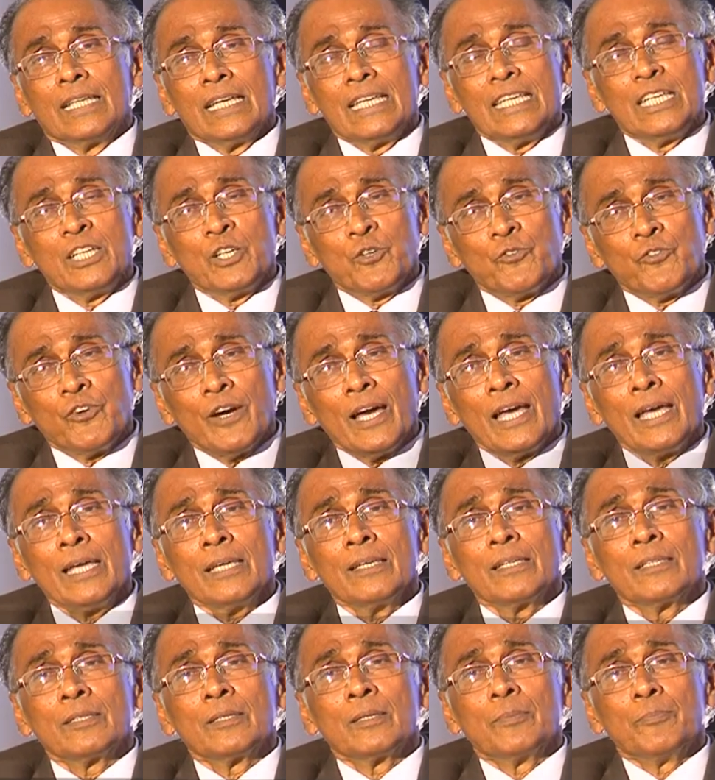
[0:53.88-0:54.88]
The
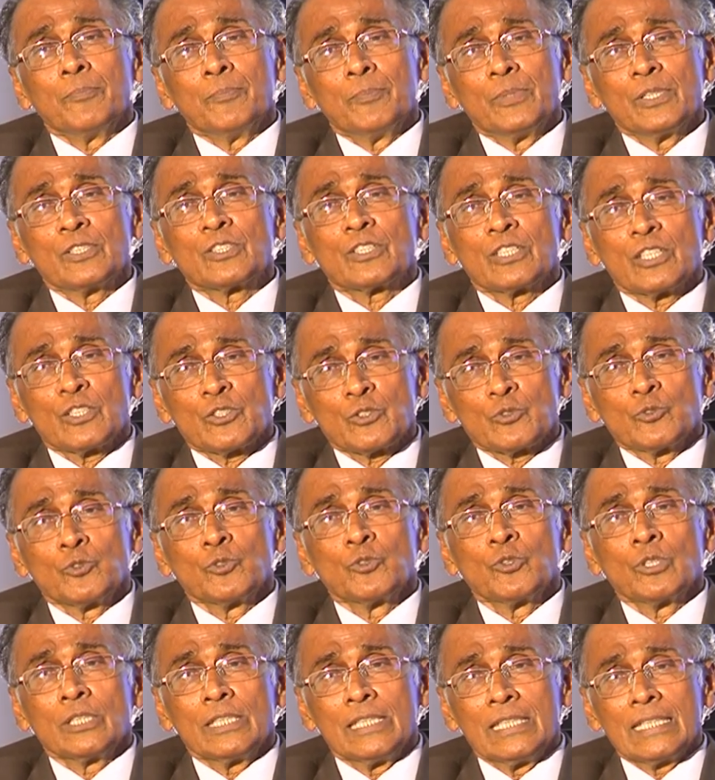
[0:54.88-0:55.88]
ICFAI business
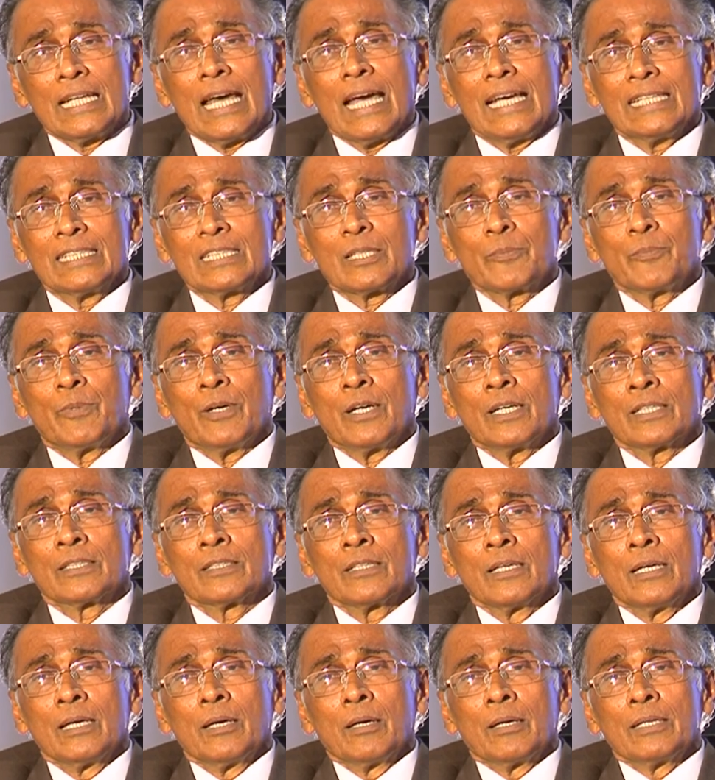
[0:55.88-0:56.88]
school in Hyderabad
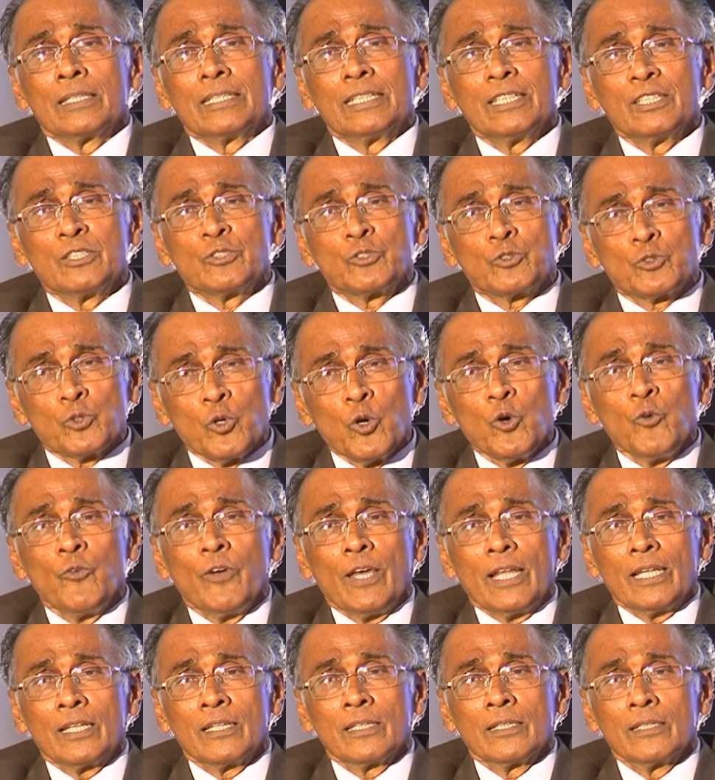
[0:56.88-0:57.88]
did so
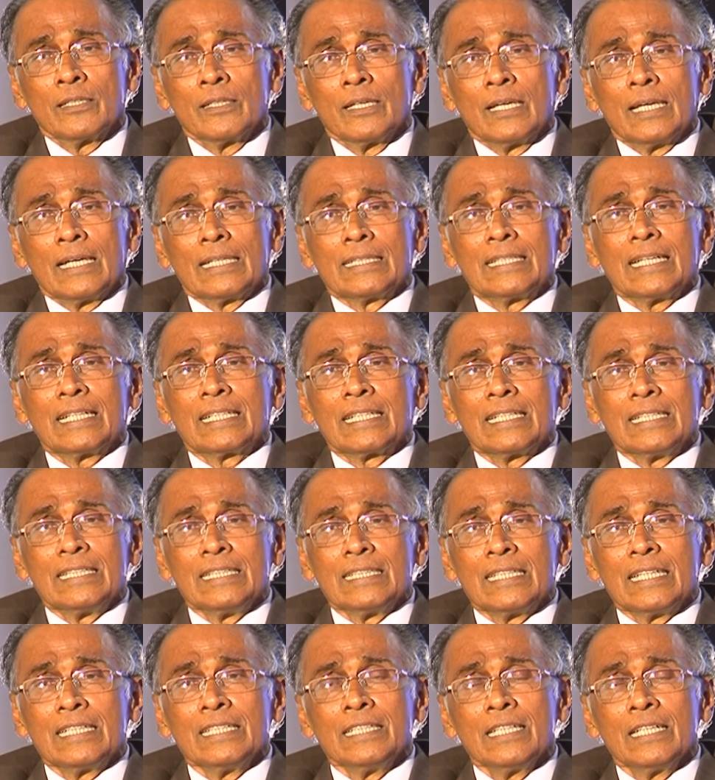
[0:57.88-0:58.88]
well that
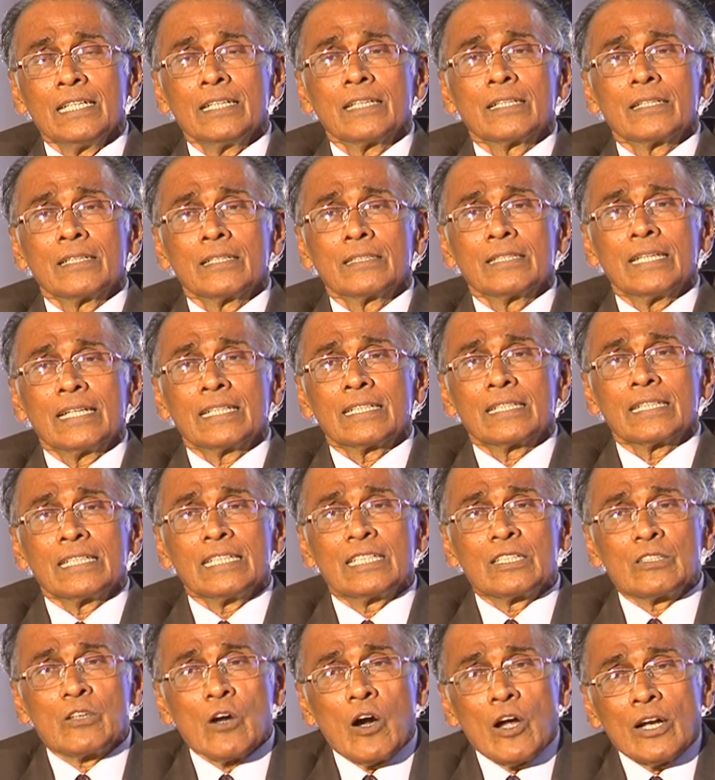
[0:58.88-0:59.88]
in the year that
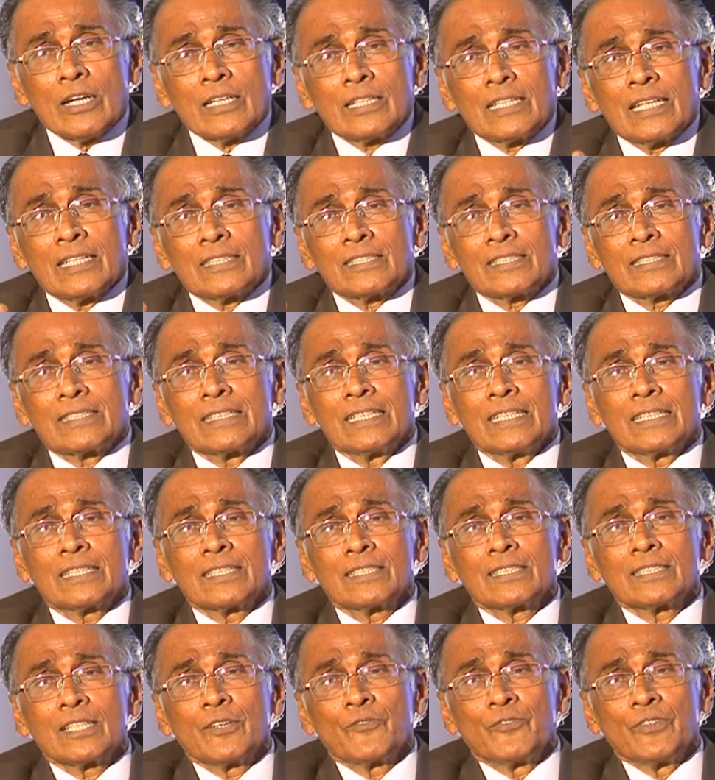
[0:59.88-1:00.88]
it got the
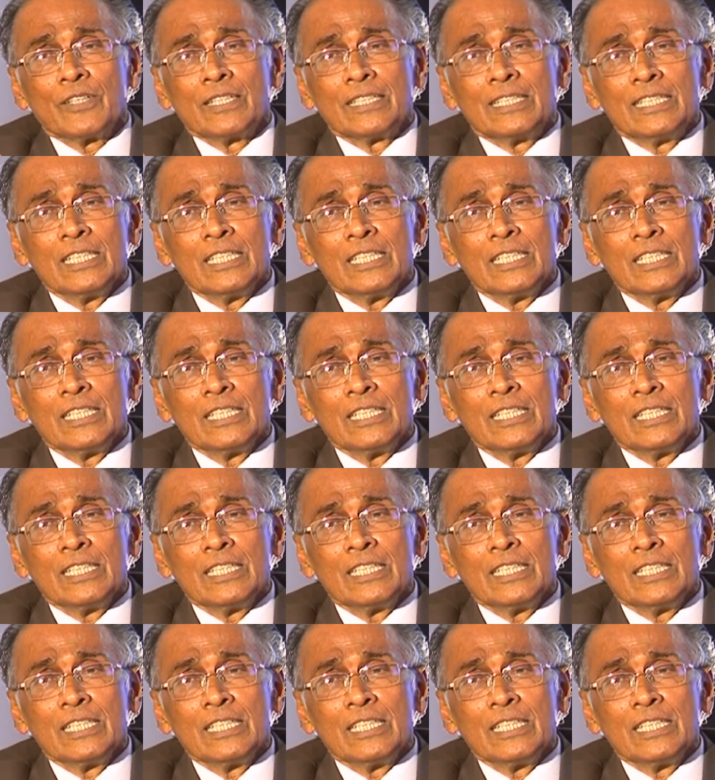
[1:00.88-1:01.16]
status of a